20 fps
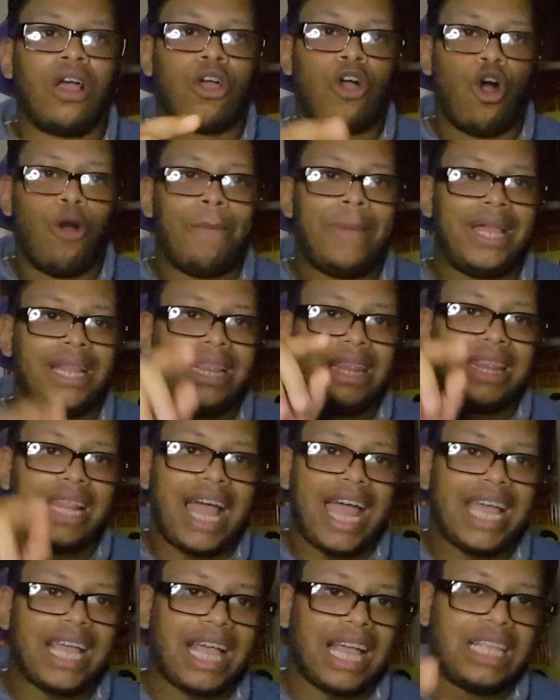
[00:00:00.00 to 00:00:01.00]
Comment,
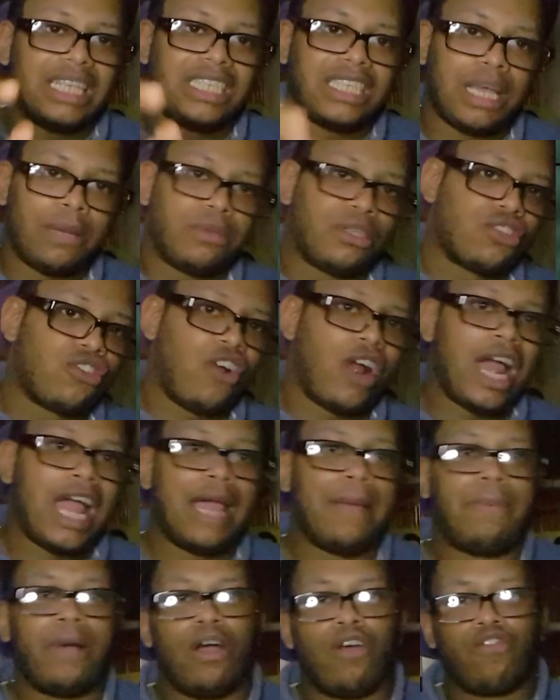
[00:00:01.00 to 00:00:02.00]
like, and
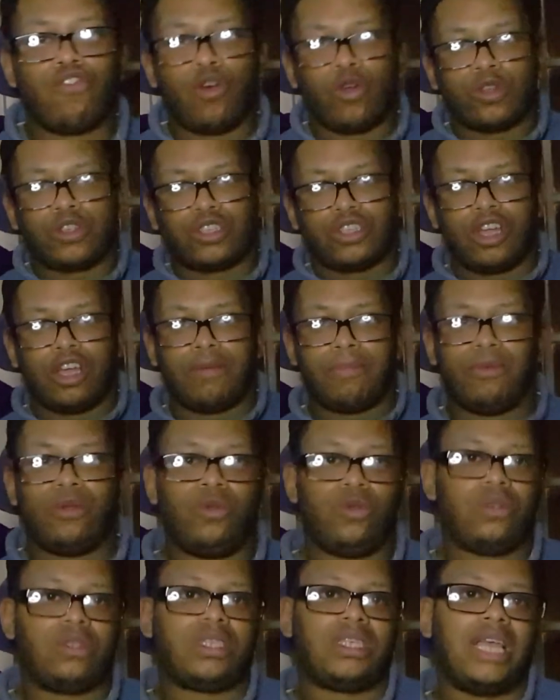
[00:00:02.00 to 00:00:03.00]
subscribe.
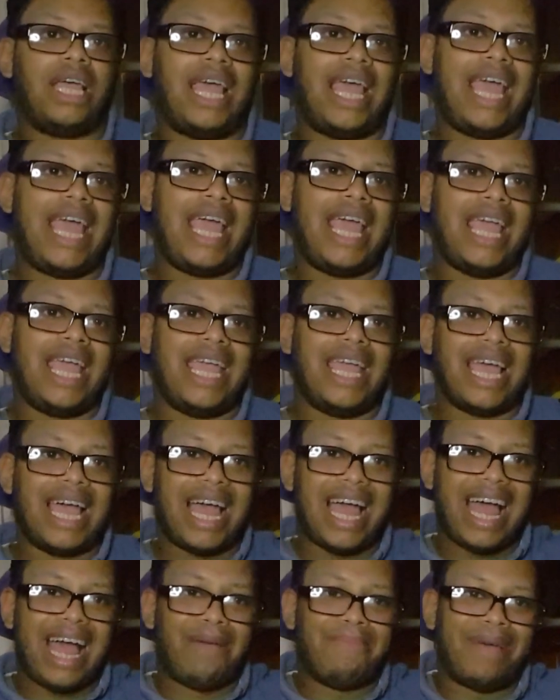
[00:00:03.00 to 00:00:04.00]
Rockstarmoodz. Hey,
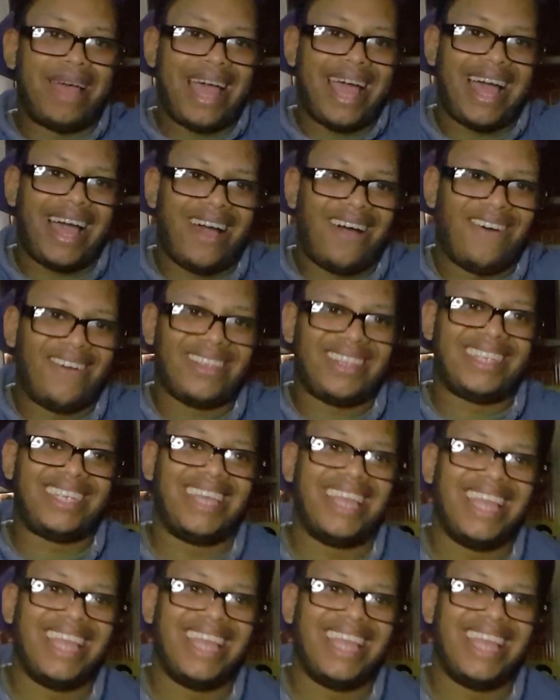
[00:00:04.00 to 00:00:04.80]
I'm out.